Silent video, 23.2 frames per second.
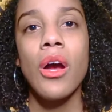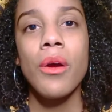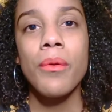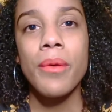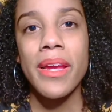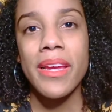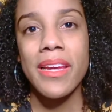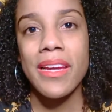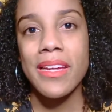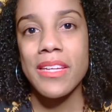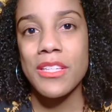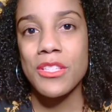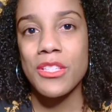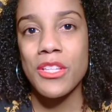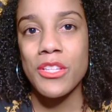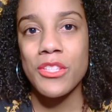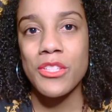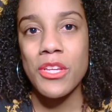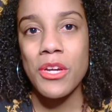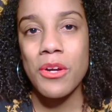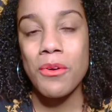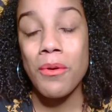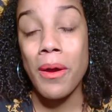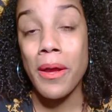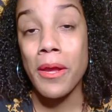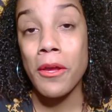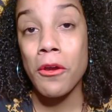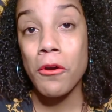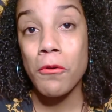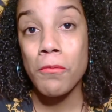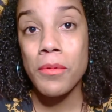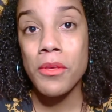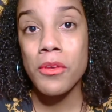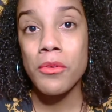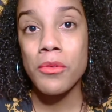Alright guys, so I
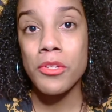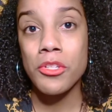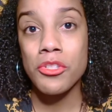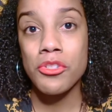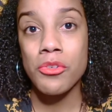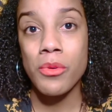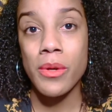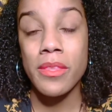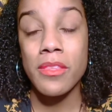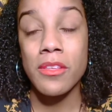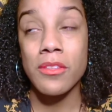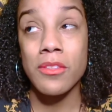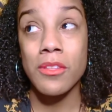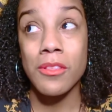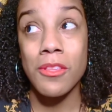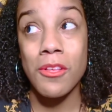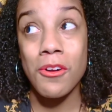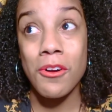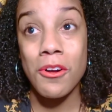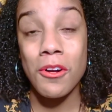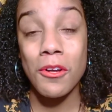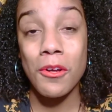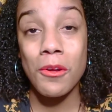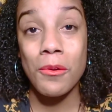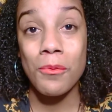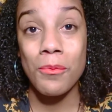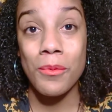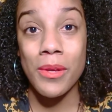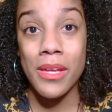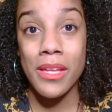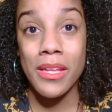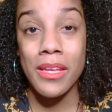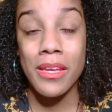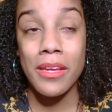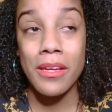hope you enjoyed this long
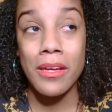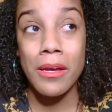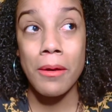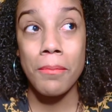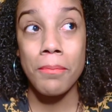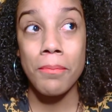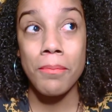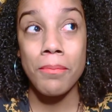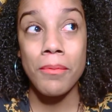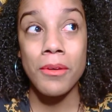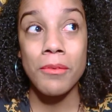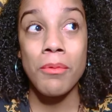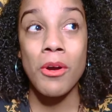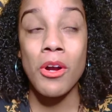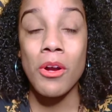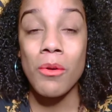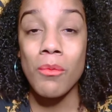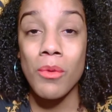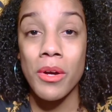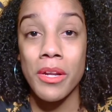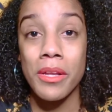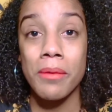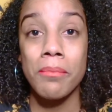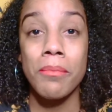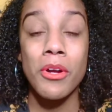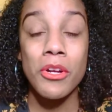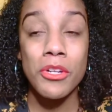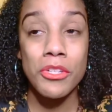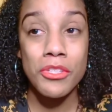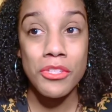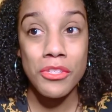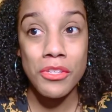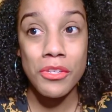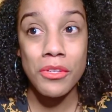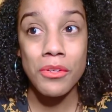reading of part 1 and
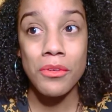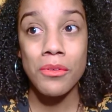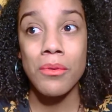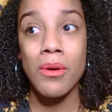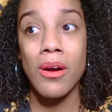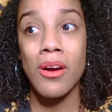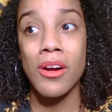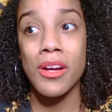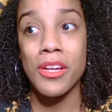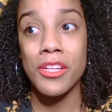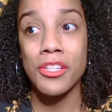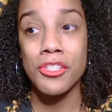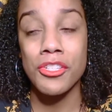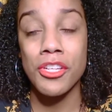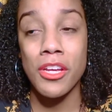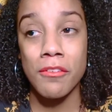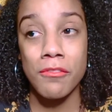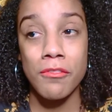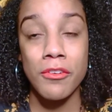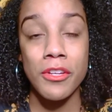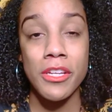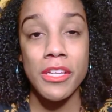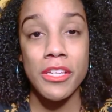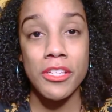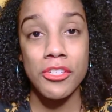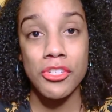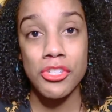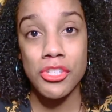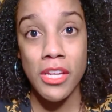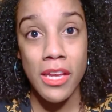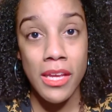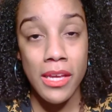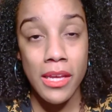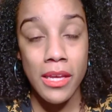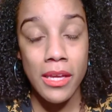part 2 on Jeffree and
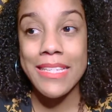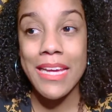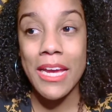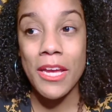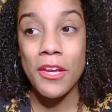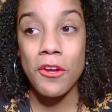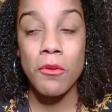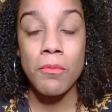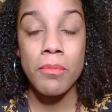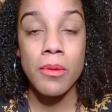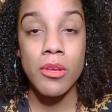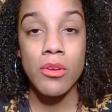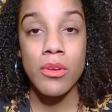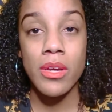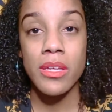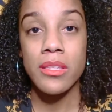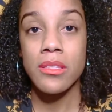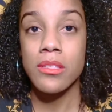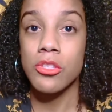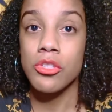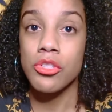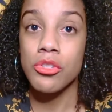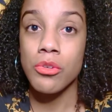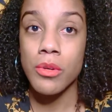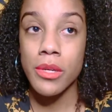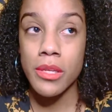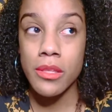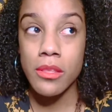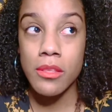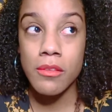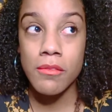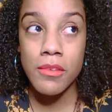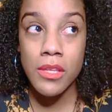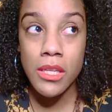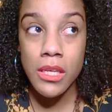Shane. I hope you guys
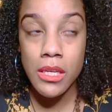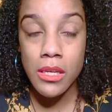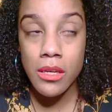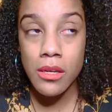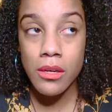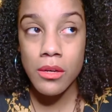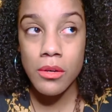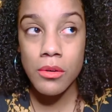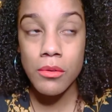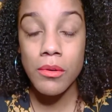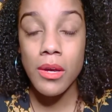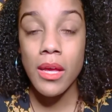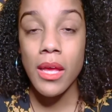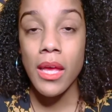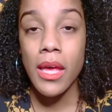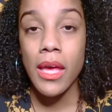enjoyed the video